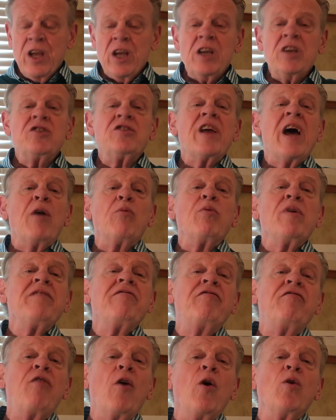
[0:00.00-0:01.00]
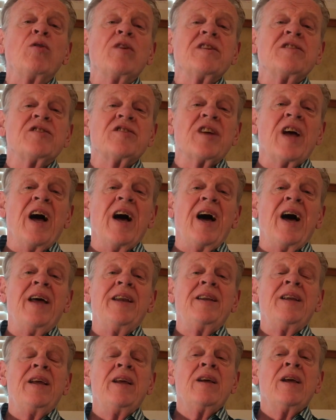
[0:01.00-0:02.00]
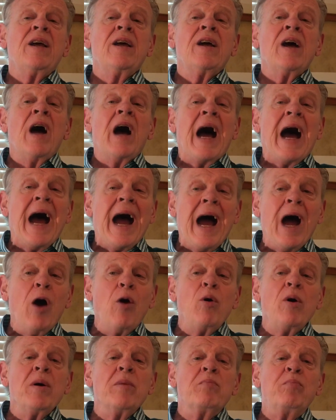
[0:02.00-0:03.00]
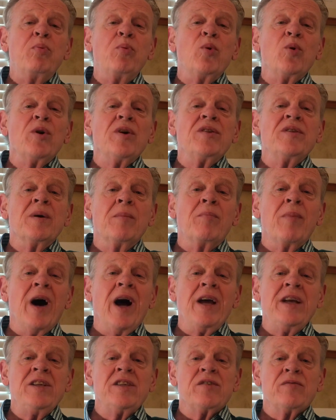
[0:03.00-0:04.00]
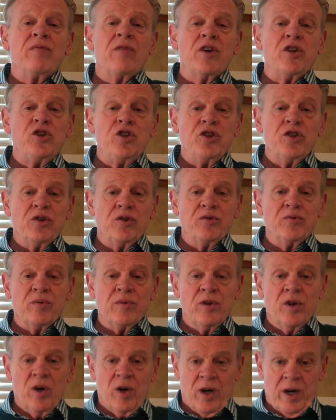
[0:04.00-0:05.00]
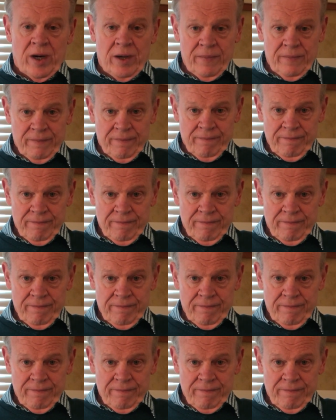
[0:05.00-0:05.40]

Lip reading: is that we focus on how important the minds of our children are.